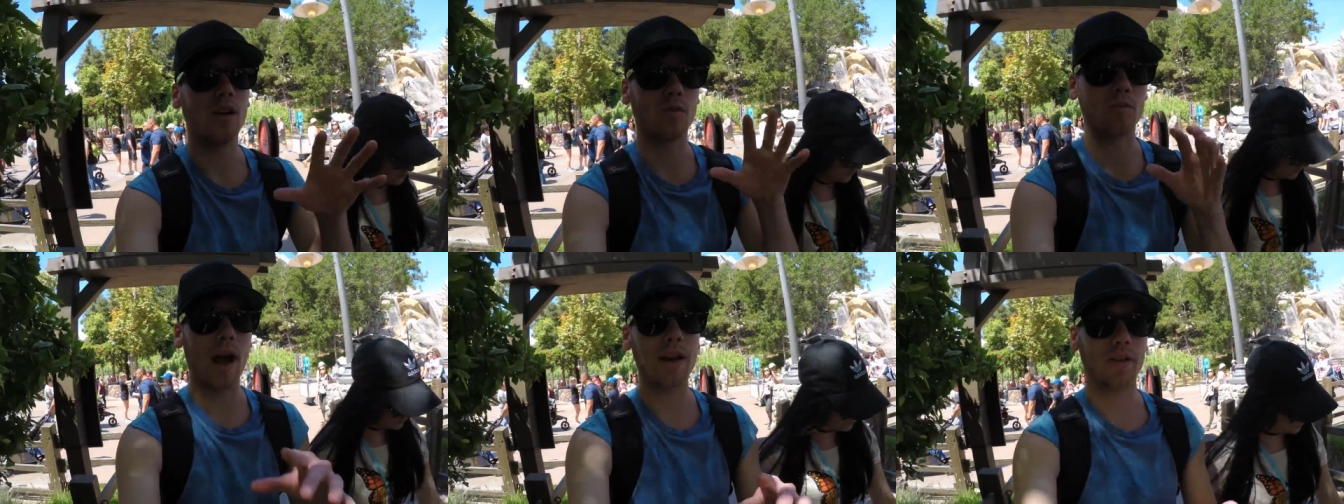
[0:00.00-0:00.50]

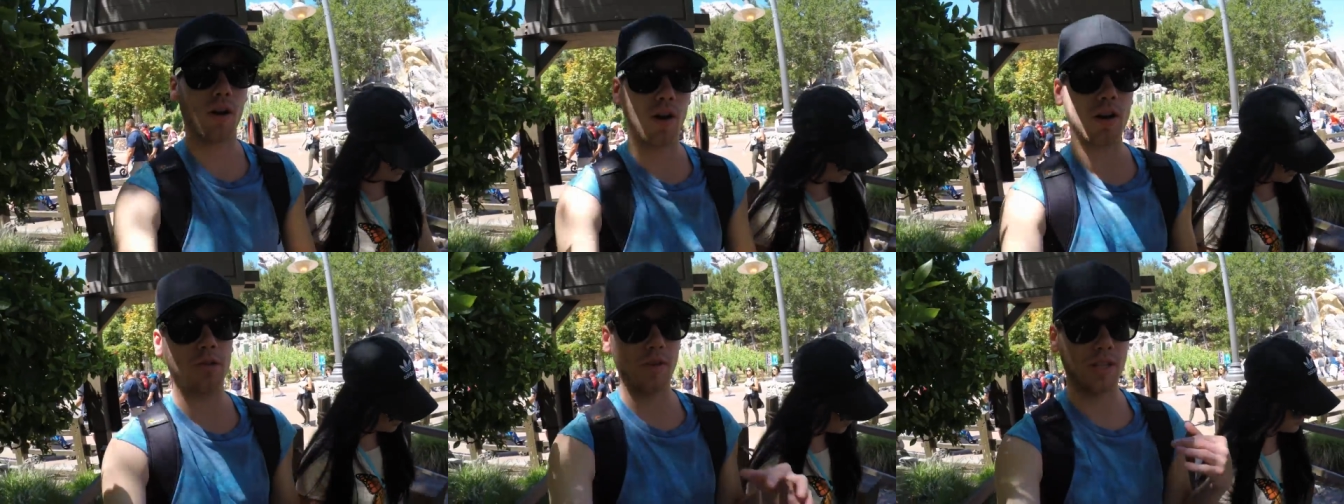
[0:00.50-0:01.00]
ride
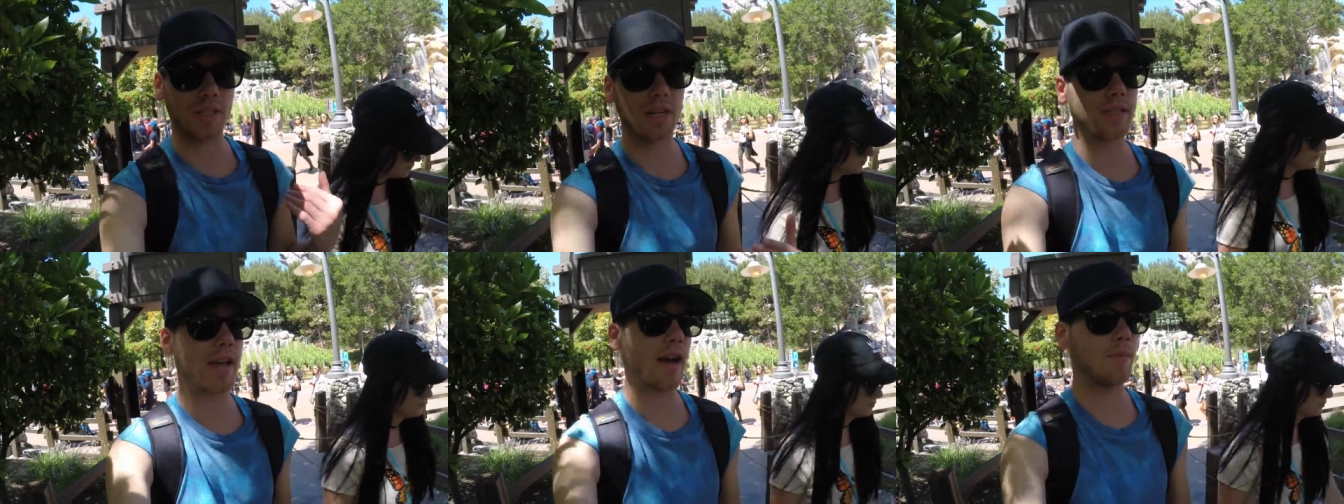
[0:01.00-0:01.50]
cars when the
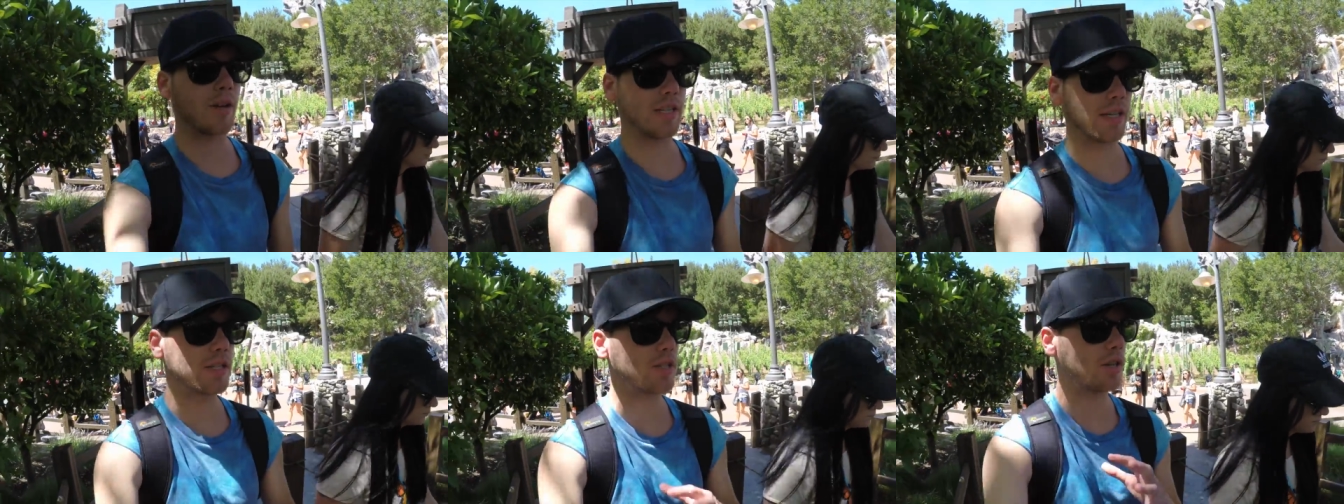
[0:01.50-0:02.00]
sun's down because
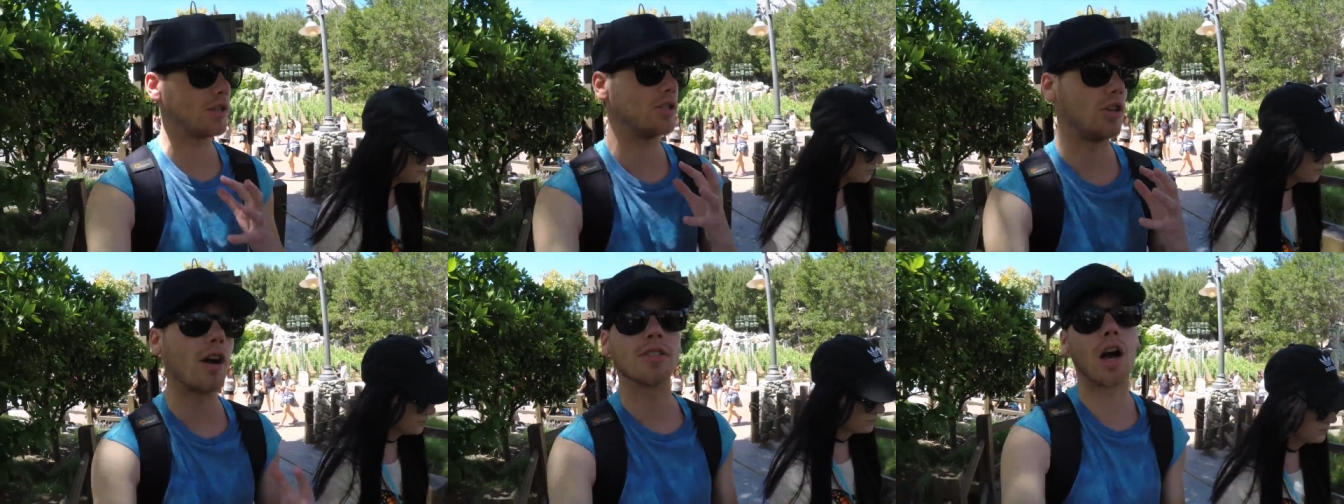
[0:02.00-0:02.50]
it just looks,
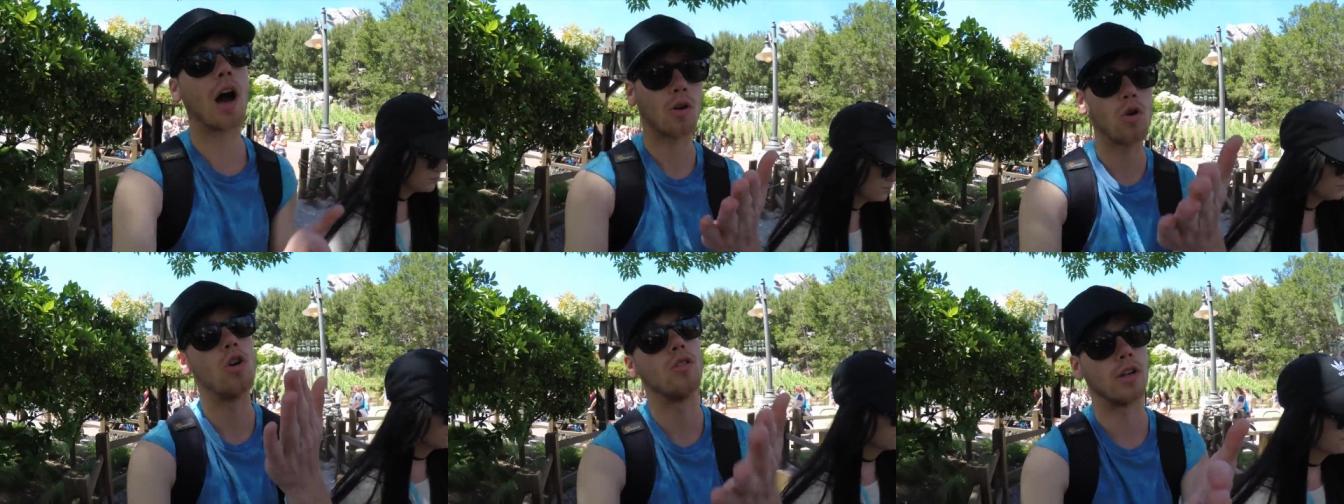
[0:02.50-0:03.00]
y'all saw how
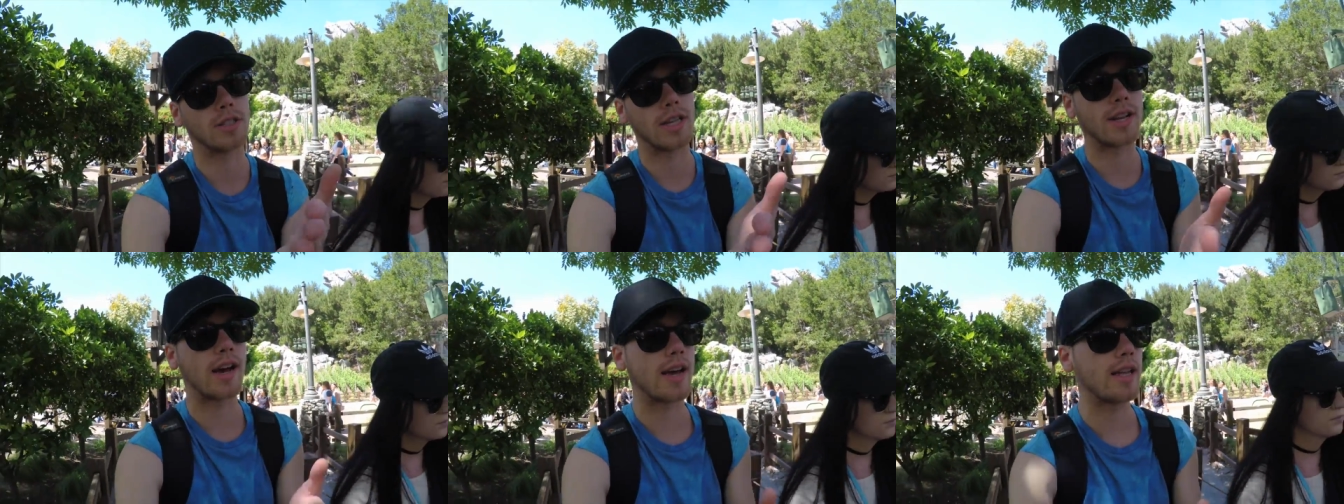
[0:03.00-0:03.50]
cool it looks at
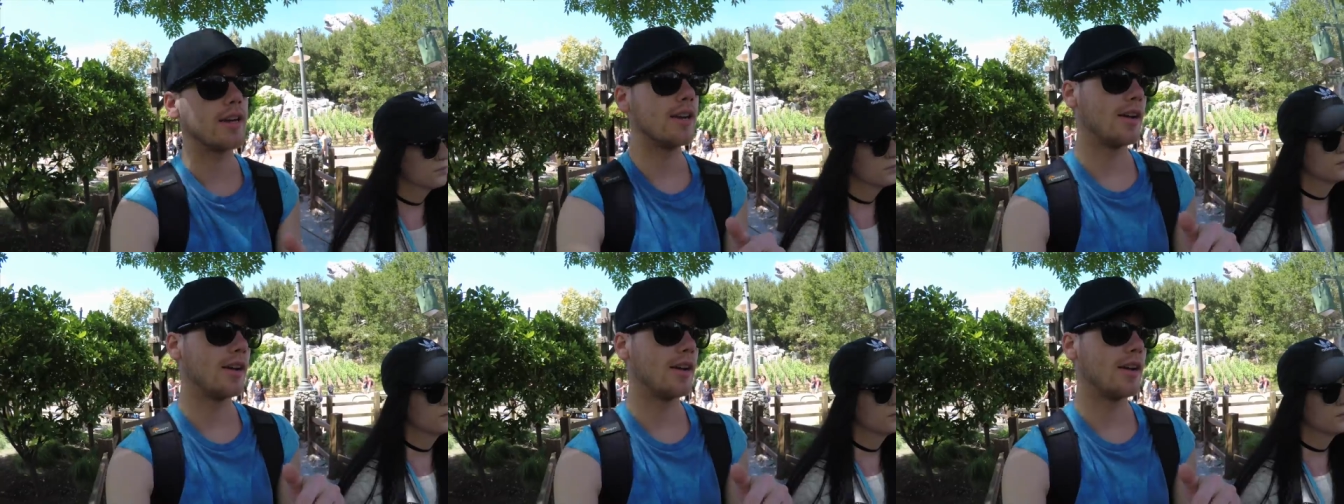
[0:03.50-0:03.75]
night.